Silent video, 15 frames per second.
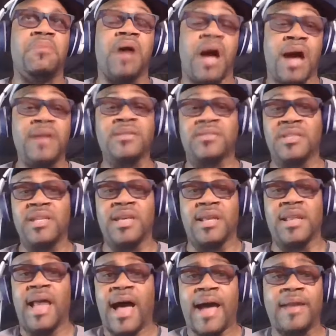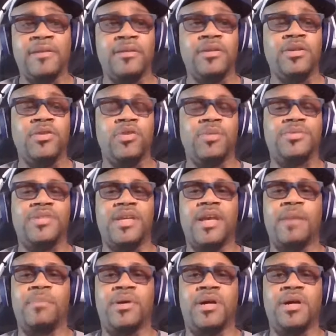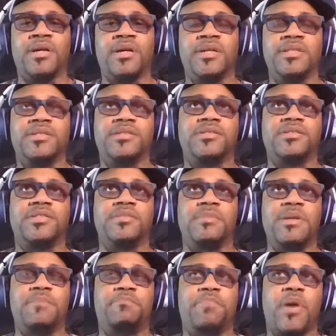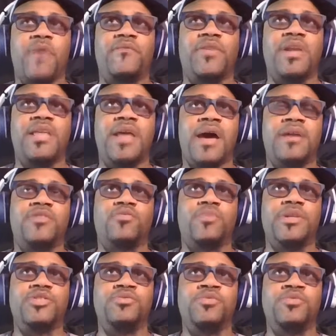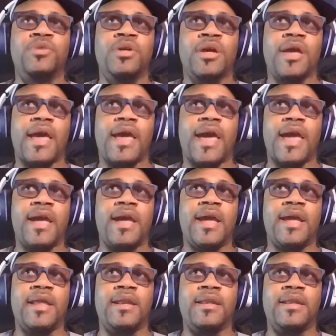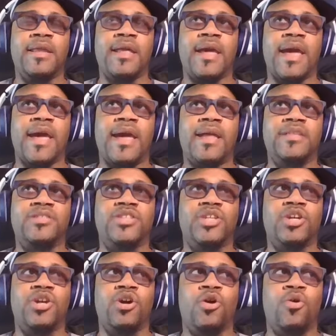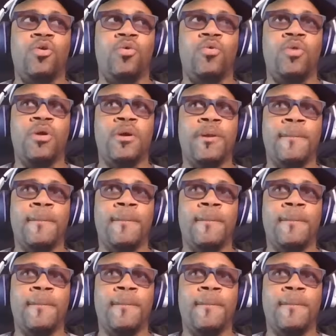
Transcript: Honestly, a lot. You know what I'm saying? Because to be perfectly honest with you, and to go